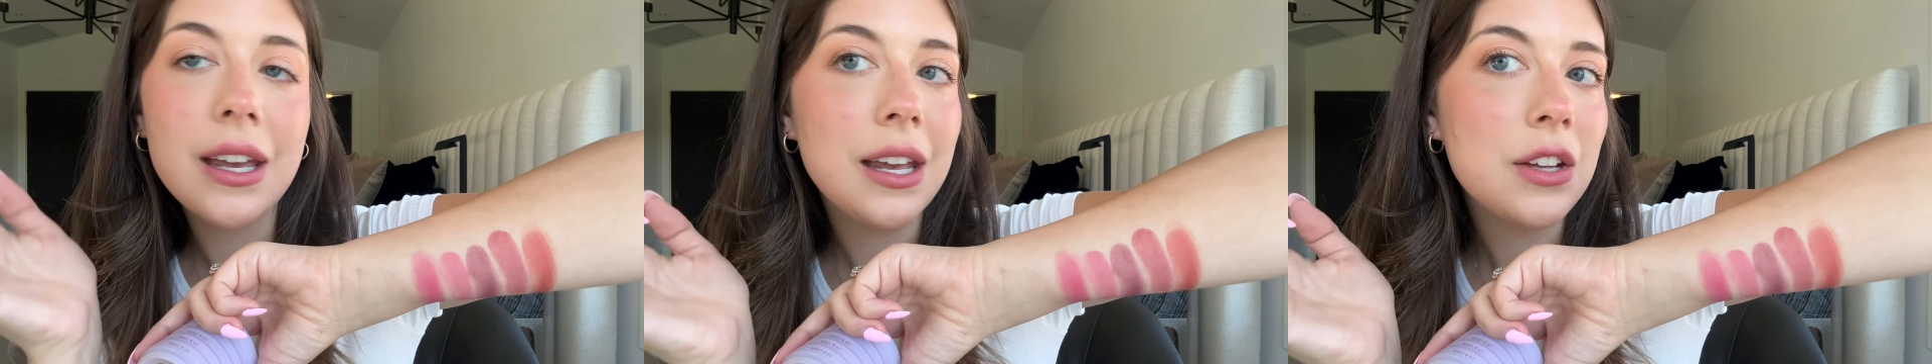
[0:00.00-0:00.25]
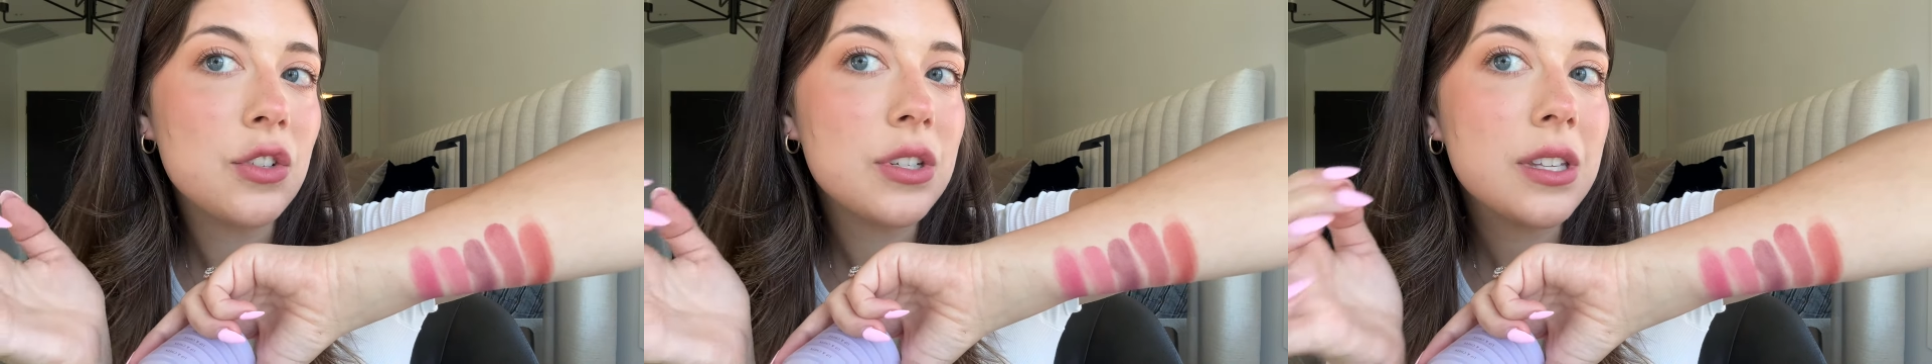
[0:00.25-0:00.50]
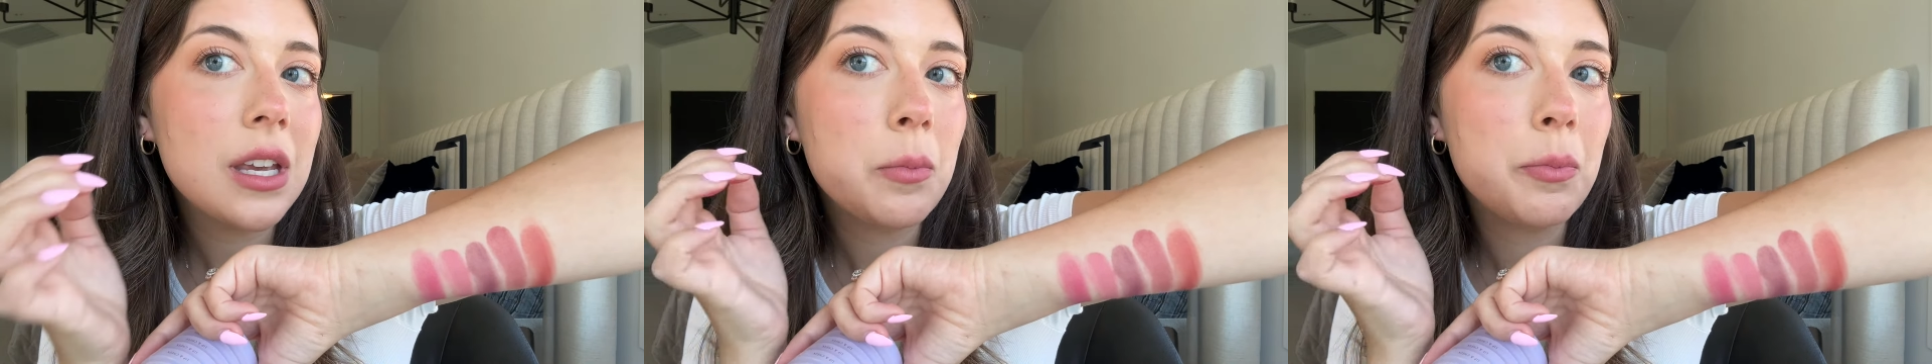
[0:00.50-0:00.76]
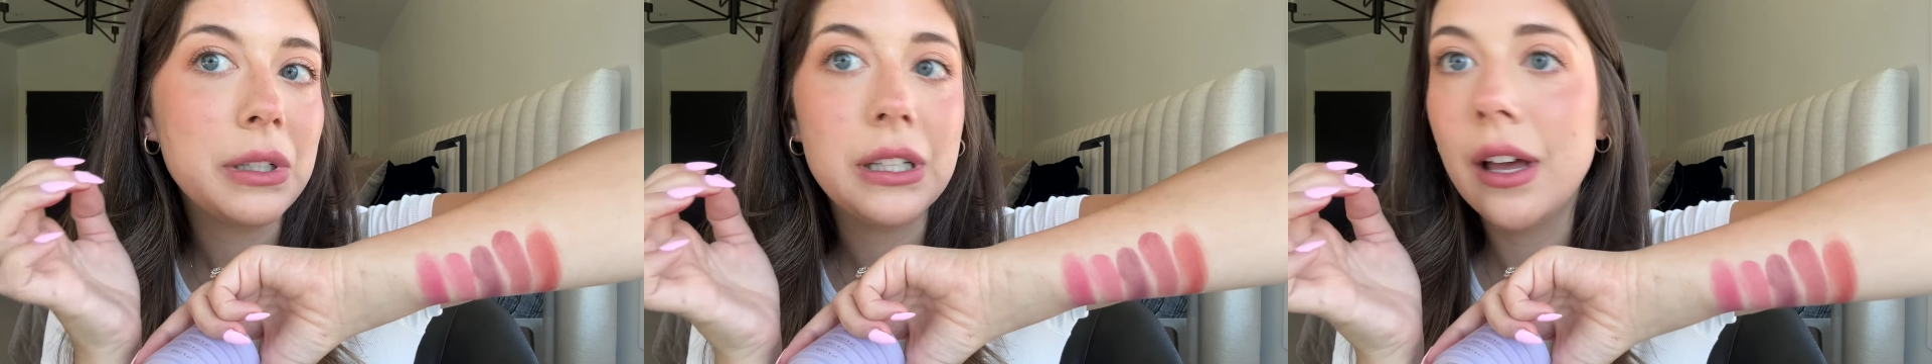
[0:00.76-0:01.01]
It just
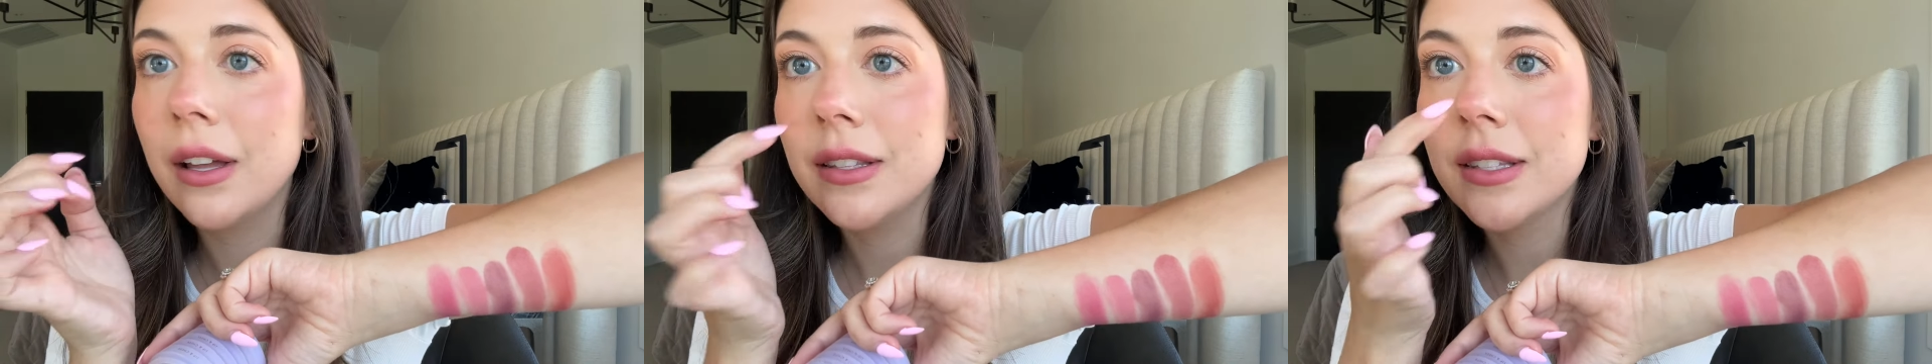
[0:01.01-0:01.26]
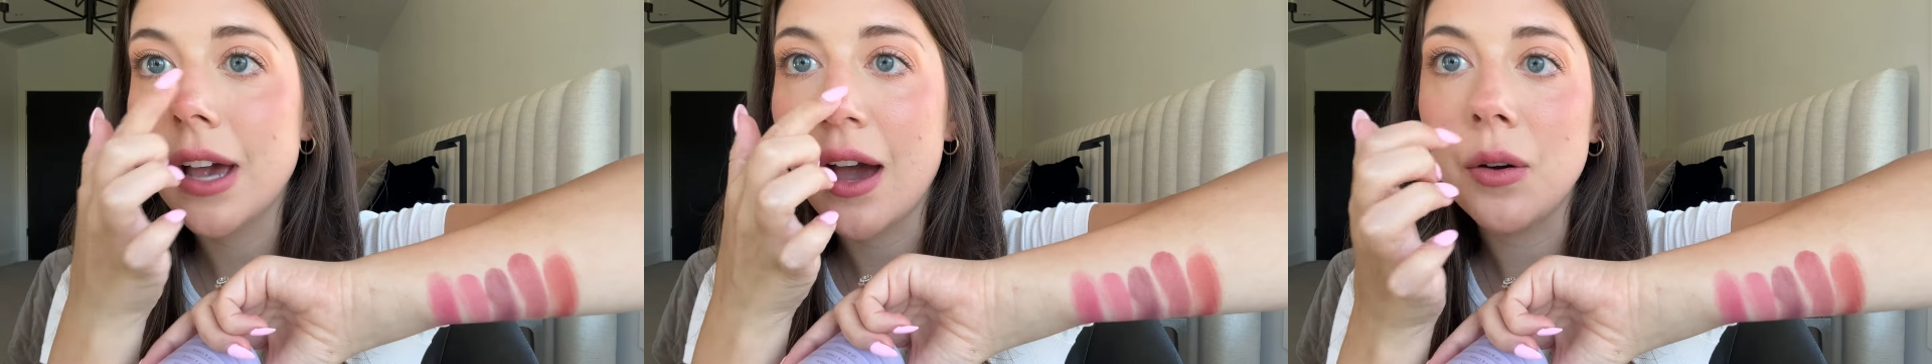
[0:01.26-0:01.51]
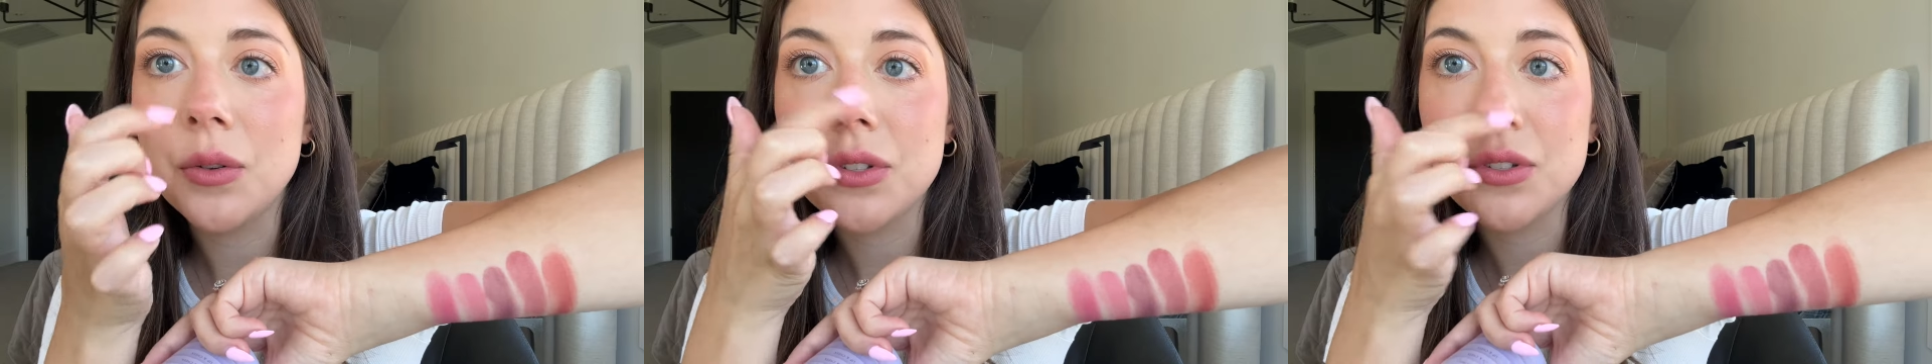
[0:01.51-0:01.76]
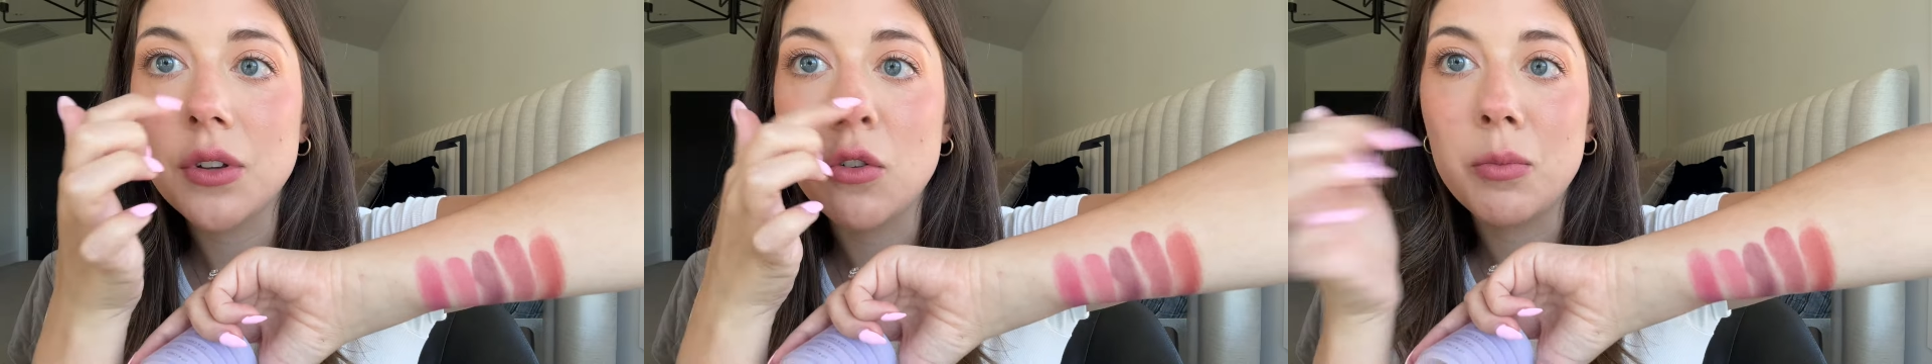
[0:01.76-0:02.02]
like blends out
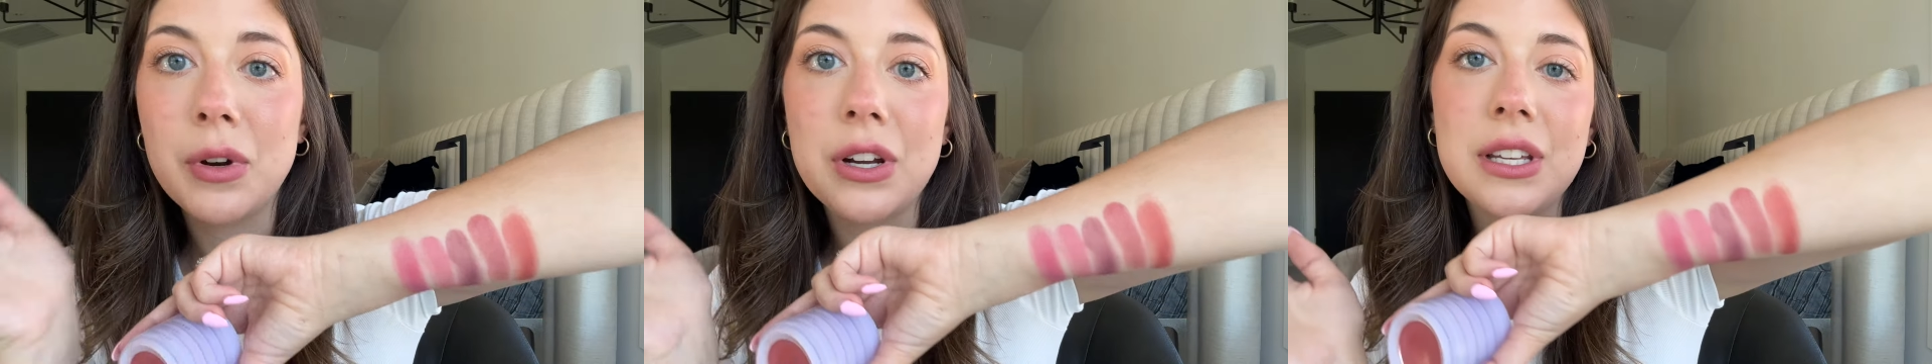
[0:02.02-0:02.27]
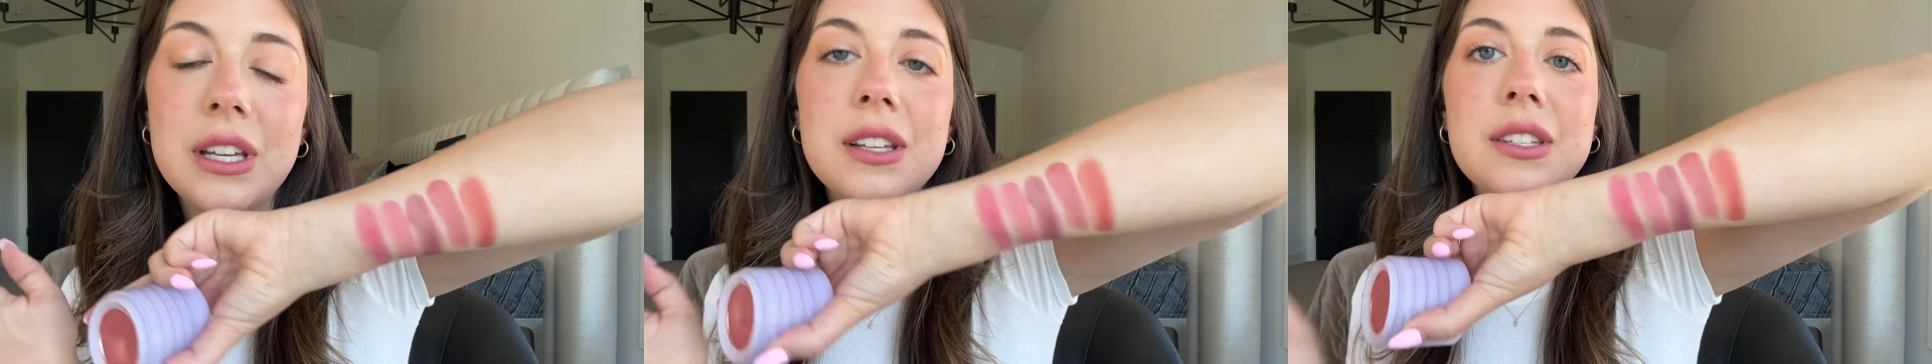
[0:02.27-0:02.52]
so pretty.